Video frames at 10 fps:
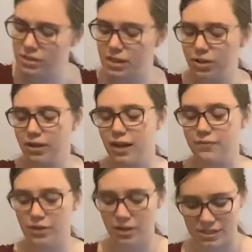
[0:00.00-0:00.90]
that you're gonna have
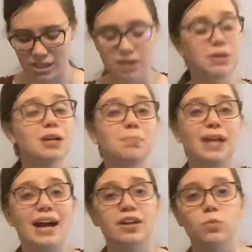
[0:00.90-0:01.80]
here, it's gonna be a
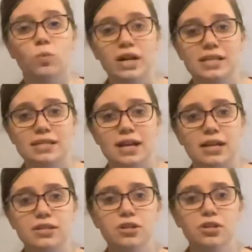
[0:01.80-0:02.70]
black and white set.
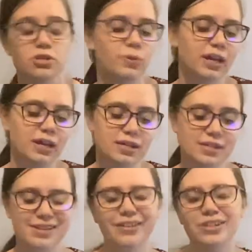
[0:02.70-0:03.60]
So I can't
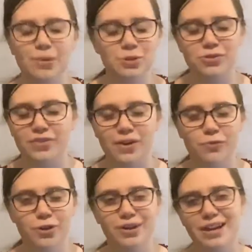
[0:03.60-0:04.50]
necessarily demonstrate that
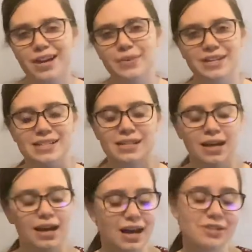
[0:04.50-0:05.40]
for you today because
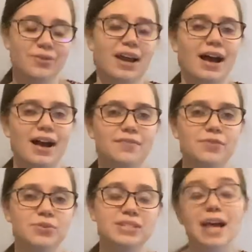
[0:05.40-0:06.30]
I don't have
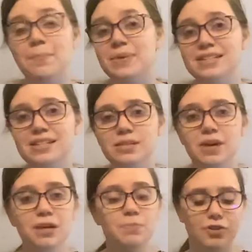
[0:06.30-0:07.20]
those set pieces
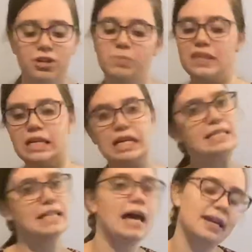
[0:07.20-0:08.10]
made, but they're gonna be the
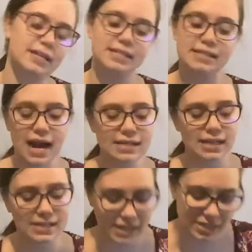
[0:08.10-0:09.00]
exact
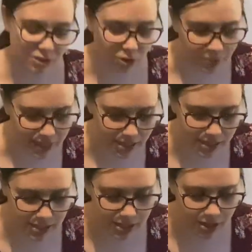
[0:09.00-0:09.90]
identical
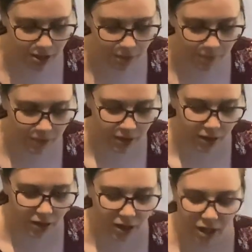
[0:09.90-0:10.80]
pieces here
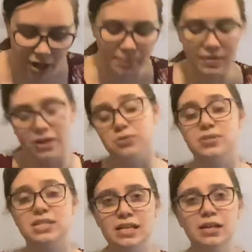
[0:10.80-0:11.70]
that you
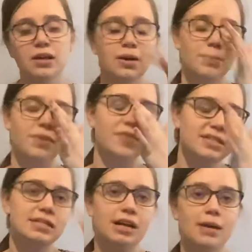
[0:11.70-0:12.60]
see, but
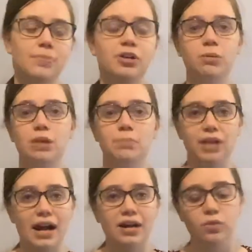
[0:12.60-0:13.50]
this time they're gonna be
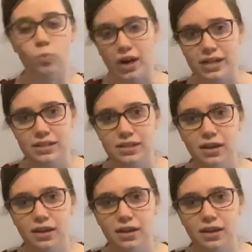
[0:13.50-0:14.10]
black and white.